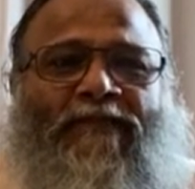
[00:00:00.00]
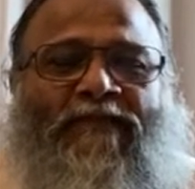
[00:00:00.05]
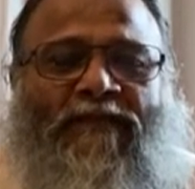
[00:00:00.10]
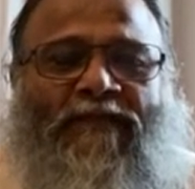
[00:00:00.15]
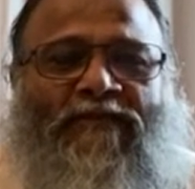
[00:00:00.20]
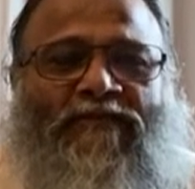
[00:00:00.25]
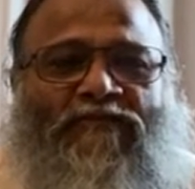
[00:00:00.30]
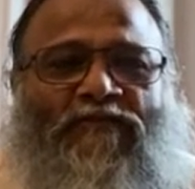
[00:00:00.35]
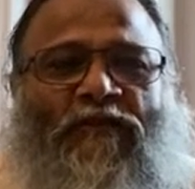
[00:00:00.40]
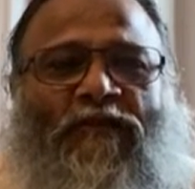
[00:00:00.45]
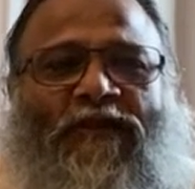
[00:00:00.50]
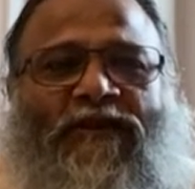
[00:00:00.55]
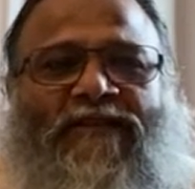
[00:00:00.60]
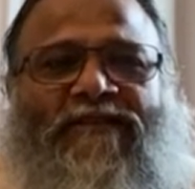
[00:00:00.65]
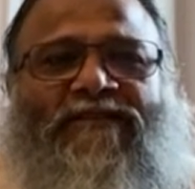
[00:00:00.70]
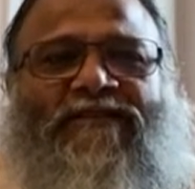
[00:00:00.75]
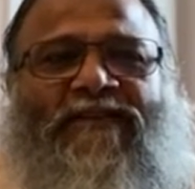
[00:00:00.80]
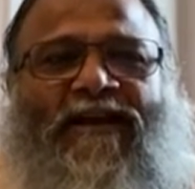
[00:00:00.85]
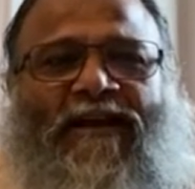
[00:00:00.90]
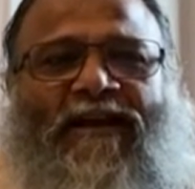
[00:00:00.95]
These
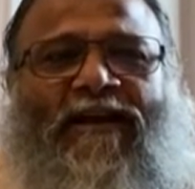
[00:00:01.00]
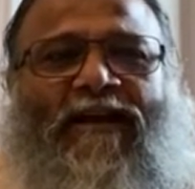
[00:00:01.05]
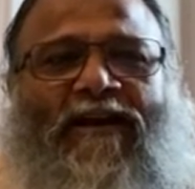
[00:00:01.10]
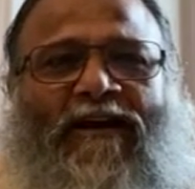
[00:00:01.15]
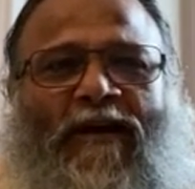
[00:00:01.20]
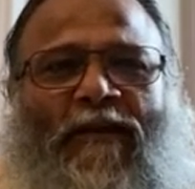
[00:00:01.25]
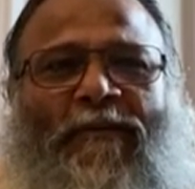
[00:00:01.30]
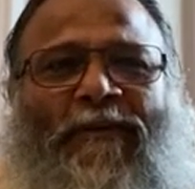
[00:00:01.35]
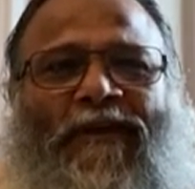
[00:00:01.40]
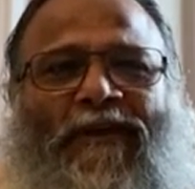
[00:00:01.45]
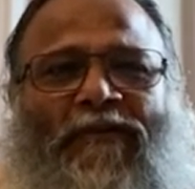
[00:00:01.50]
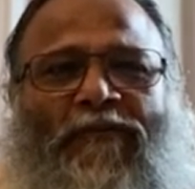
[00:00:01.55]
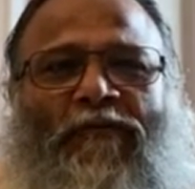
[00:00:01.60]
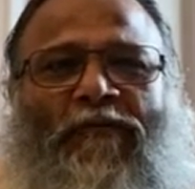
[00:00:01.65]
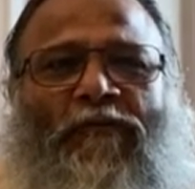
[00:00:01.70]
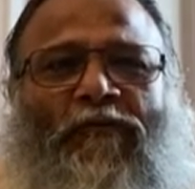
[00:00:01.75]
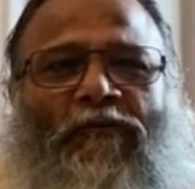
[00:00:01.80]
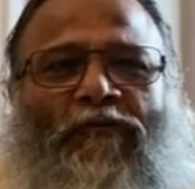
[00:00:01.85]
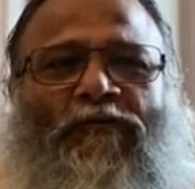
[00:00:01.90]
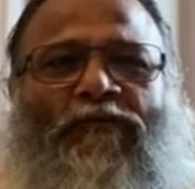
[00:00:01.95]
words that are coming to
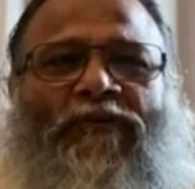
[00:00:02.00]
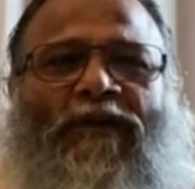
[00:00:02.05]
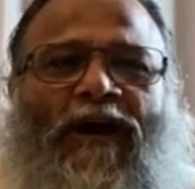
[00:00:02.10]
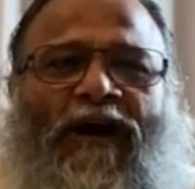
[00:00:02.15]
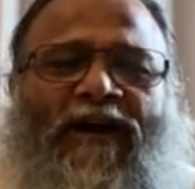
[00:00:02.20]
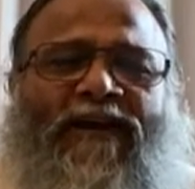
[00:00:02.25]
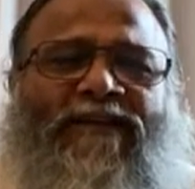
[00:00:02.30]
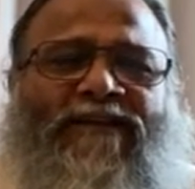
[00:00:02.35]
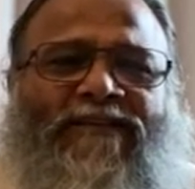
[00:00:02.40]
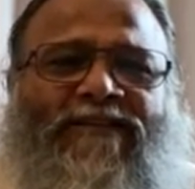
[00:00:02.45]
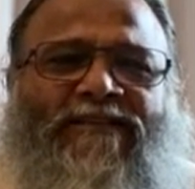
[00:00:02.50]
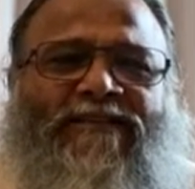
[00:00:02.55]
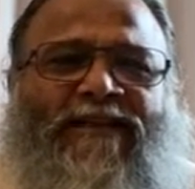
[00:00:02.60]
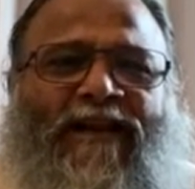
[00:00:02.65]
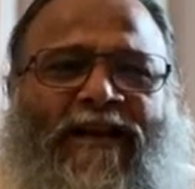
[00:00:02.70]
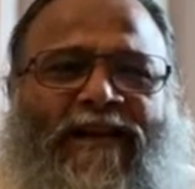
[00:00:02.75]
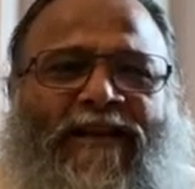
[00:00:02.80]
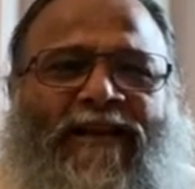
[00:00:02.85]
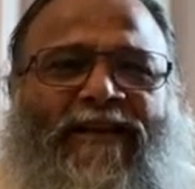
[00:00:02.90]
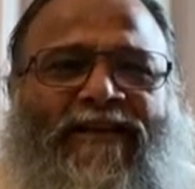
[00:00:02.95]
you, the
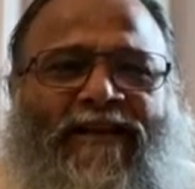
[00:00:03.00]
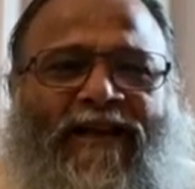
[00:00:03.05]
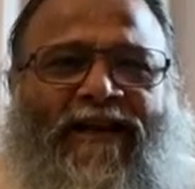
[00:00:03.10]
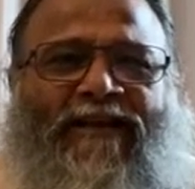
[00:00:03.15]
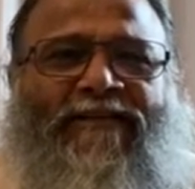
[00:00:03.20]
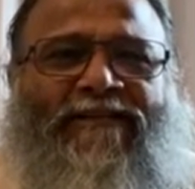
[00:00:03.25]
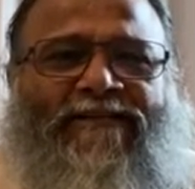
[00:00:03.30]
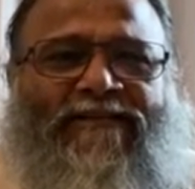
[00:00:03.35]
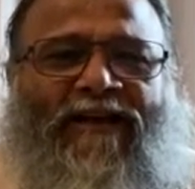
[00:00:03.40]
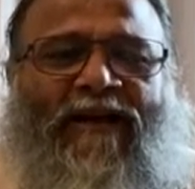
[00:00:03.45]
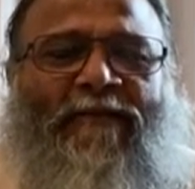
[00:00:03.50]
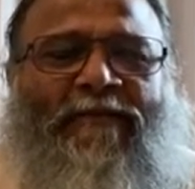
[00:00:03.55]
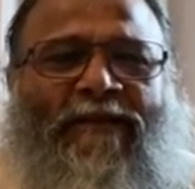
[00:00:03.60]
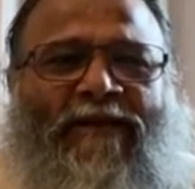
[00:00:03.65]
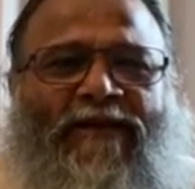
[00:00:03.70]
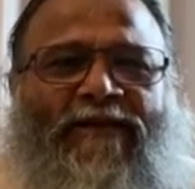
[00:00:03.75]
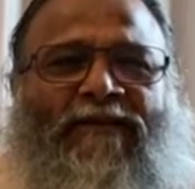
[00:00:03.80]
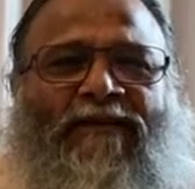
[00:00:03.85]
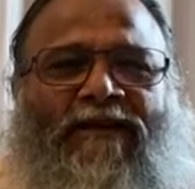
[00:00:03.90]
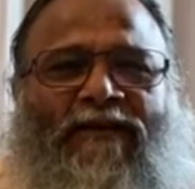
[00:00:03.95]
understanding that is
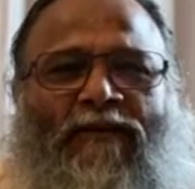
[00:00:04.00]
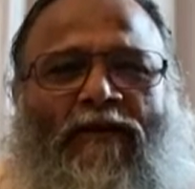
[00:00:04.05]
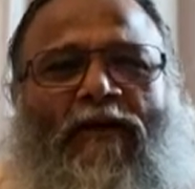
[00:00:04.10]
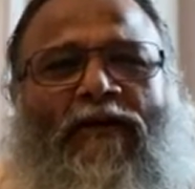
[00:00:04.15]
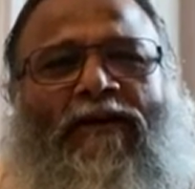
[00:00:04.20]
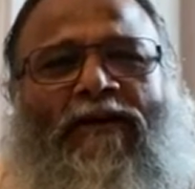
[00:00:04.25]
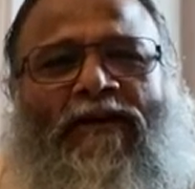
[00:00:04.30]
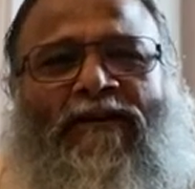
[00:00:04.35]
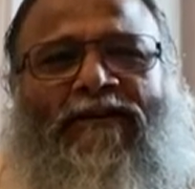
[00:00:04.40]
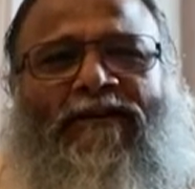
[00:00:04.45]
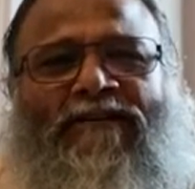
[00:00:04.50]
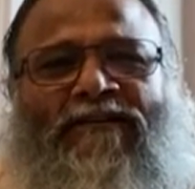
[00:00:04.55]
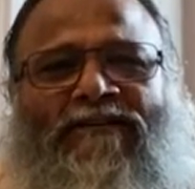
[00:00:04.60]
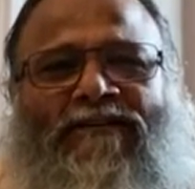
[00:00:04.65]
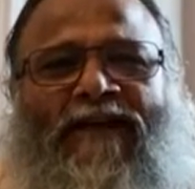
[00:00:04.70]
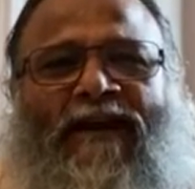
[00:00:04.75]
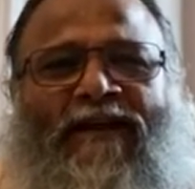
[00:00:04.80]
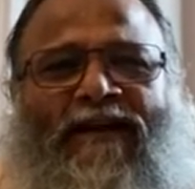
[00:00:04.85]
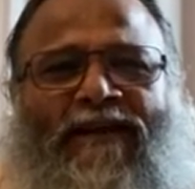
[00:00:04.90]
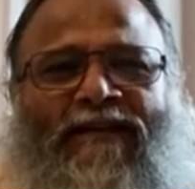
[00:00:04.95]
coming, the
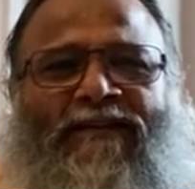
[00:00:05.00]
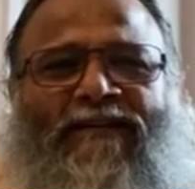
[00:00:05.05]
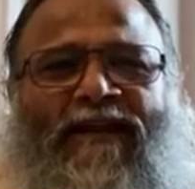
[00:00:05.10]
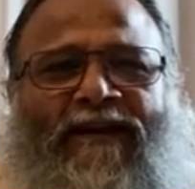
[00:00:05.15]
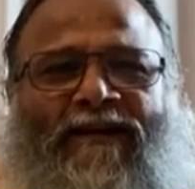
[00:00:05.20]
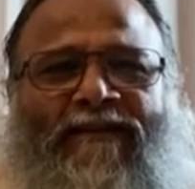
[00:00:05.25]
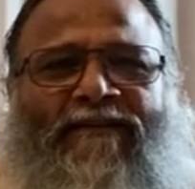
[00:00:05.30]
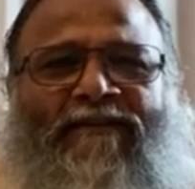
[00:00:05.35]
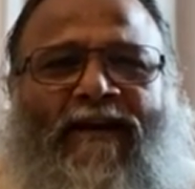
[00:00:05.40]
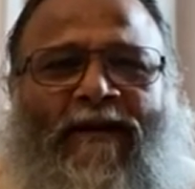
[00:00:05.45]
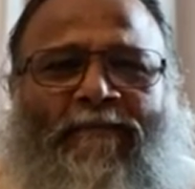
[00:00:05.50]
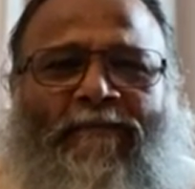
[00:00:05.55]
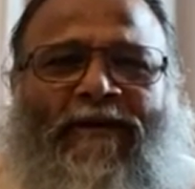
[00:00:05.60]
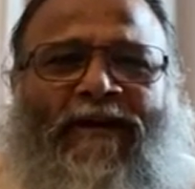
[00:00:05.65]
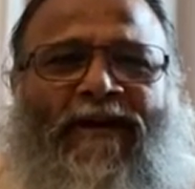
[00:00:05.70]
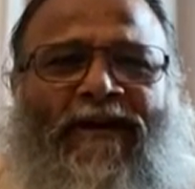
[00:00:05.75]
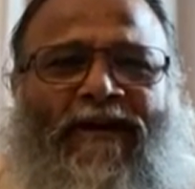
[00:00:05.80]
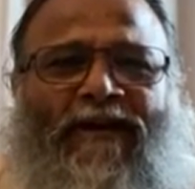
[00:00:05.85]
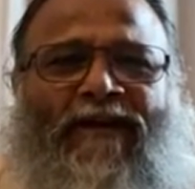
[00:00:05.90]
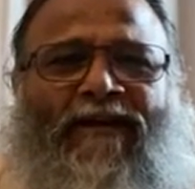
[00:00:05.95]
non-understanding that is
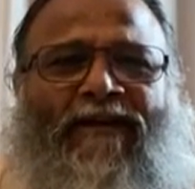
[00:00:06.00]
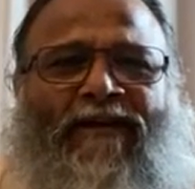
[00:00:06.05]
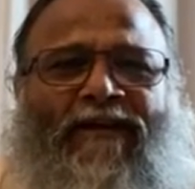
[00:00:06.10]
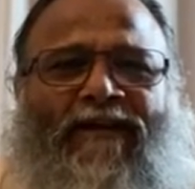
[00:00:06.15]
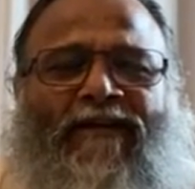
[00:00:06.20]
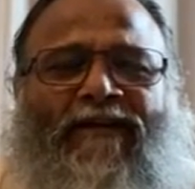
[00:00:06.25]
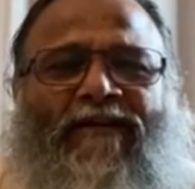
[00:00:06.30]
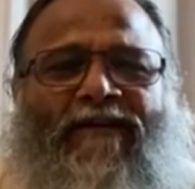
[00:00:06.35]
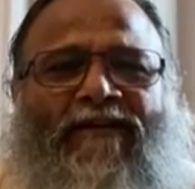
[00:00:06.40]
happening,